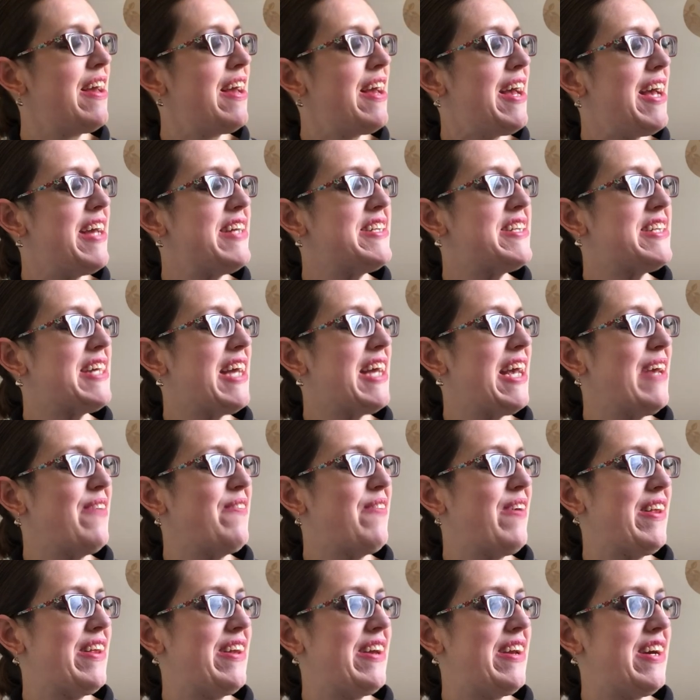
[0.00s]
It's Tea
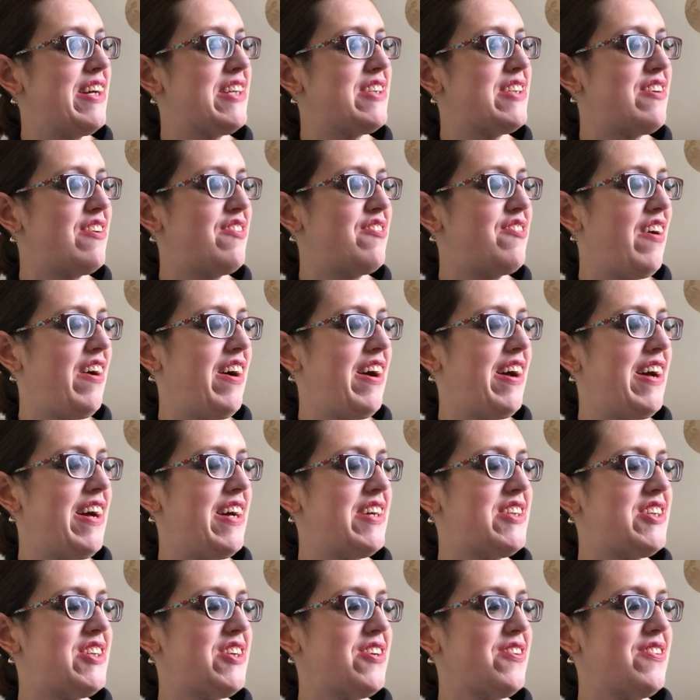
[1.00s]
by the Nursery Fire, A
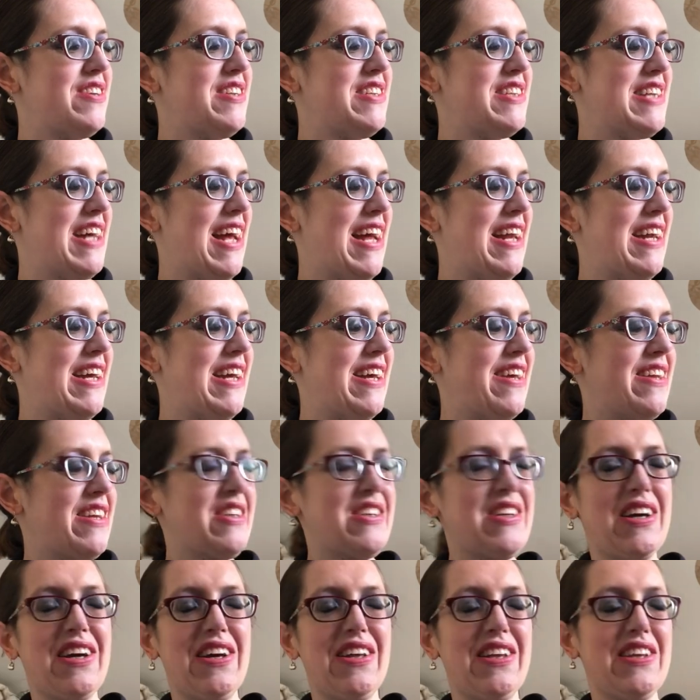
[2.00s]
Children's Nanny and
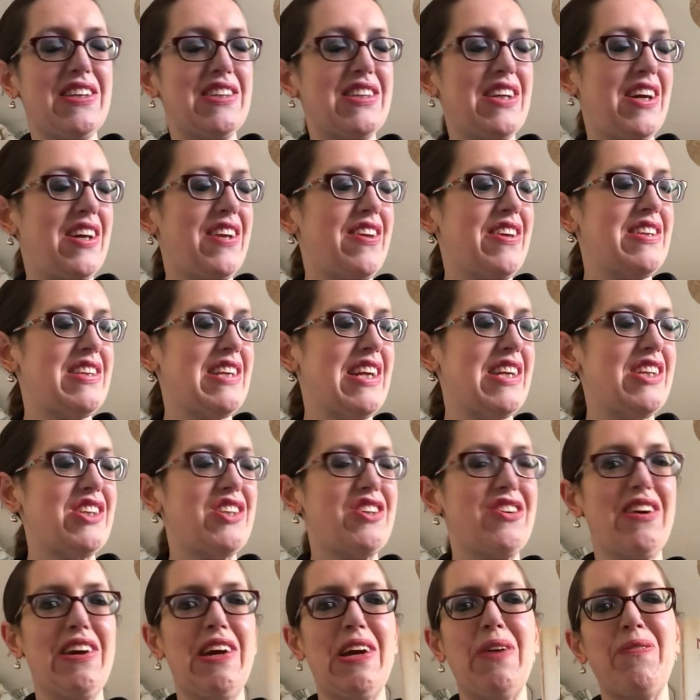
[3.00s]
at the Turn of the
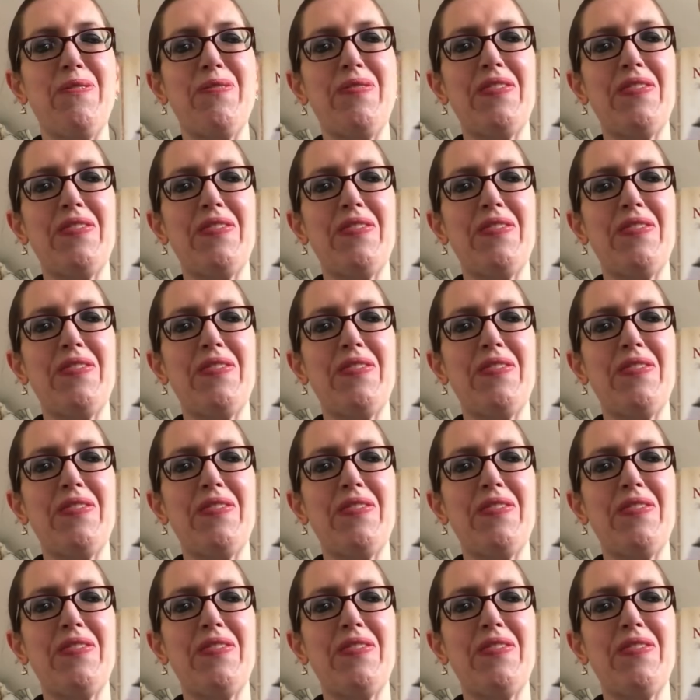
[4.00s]
Century.